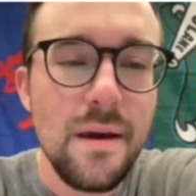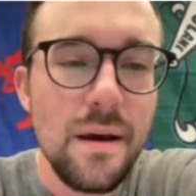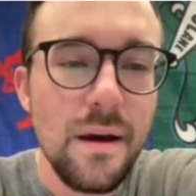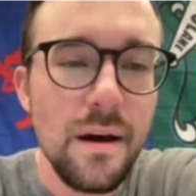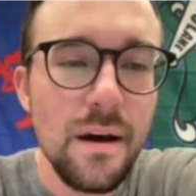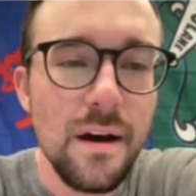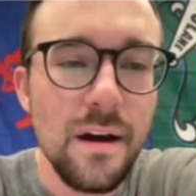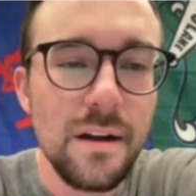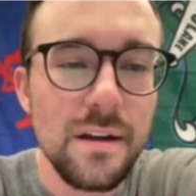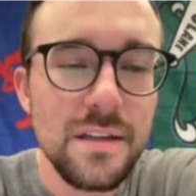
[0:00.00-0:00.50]

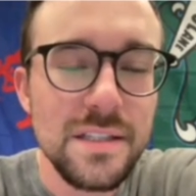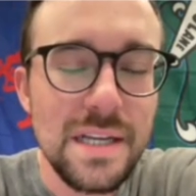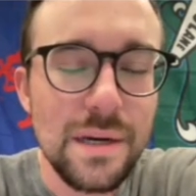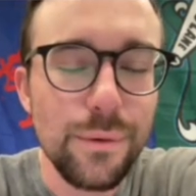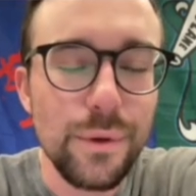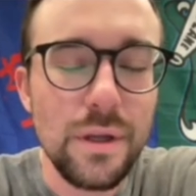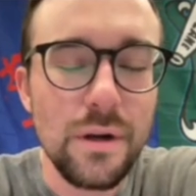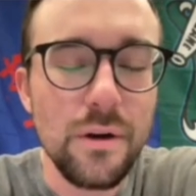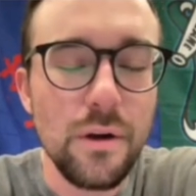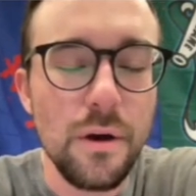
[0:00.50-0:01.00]
because I
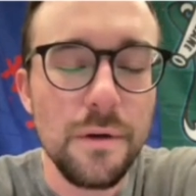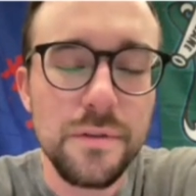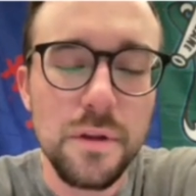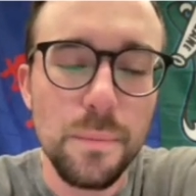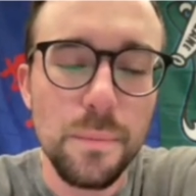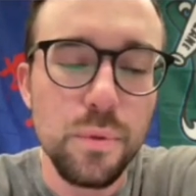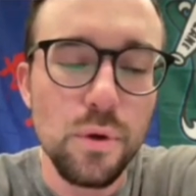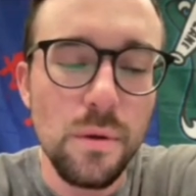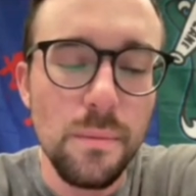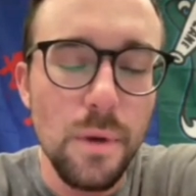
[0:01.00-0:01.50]
really don't know if they'll
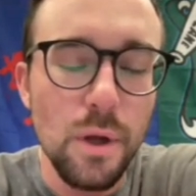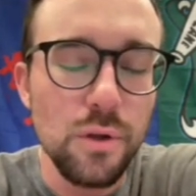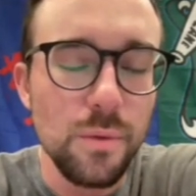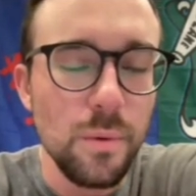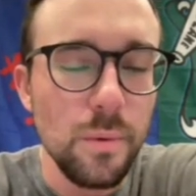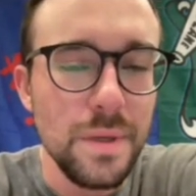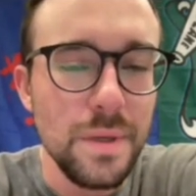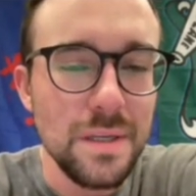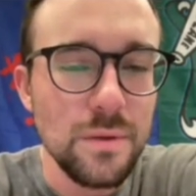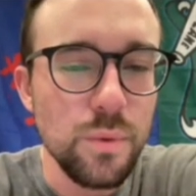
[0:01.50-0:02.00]
put
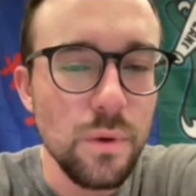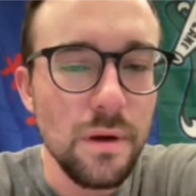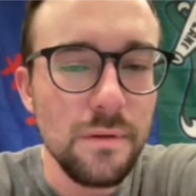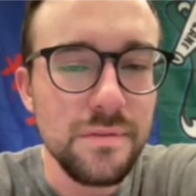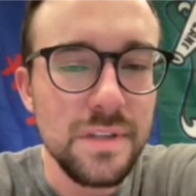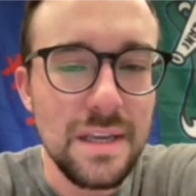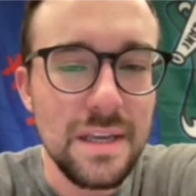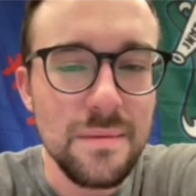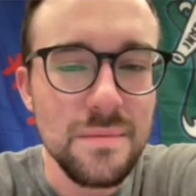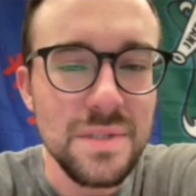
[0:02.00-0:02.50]
multiple Big 12
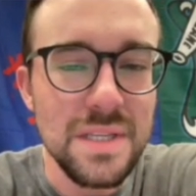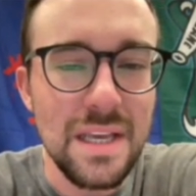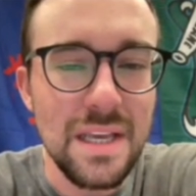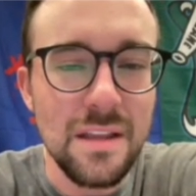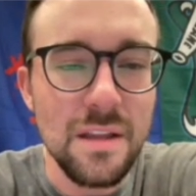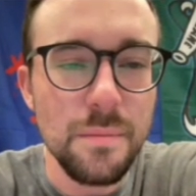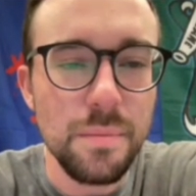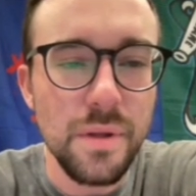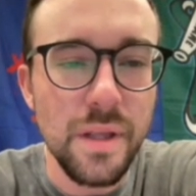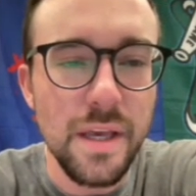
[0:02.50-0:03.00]
teams in
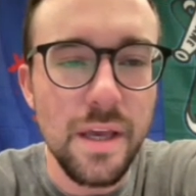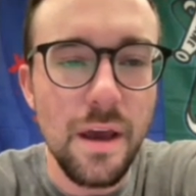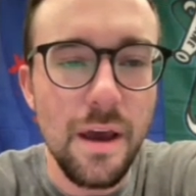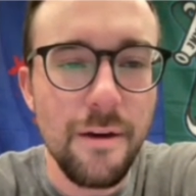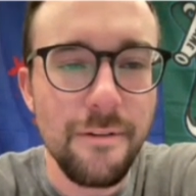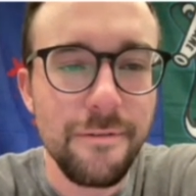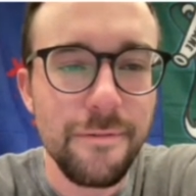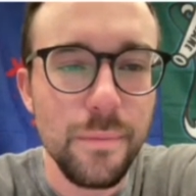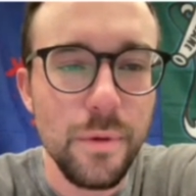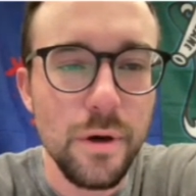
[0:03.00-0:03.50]
the
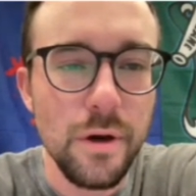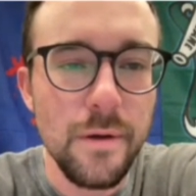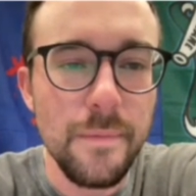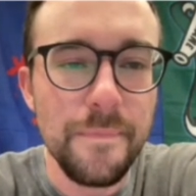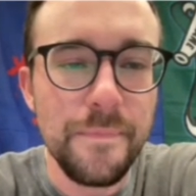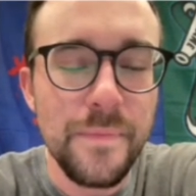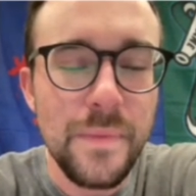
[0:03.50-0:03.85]
playoff, but